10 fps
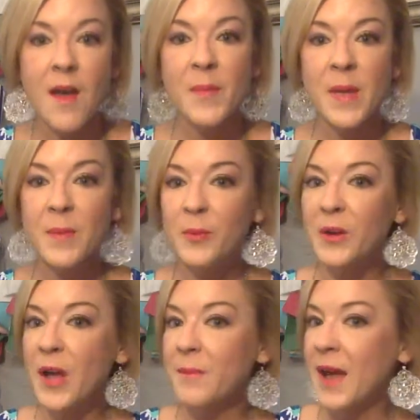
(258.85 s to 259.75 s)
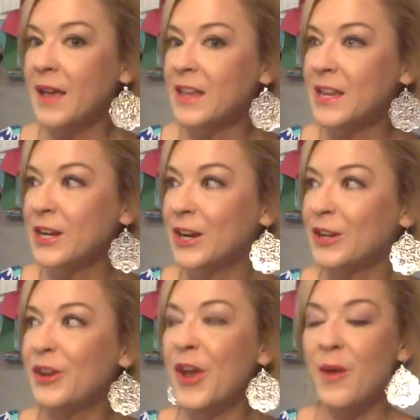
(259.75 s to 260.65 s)
People will come by here,
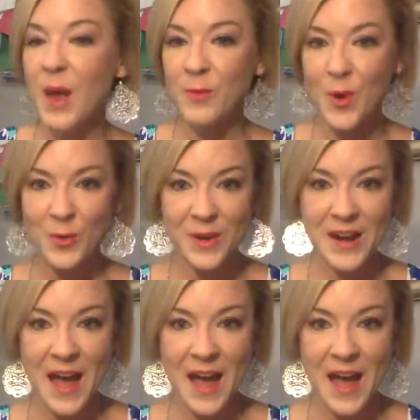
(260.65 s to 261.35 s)
and want one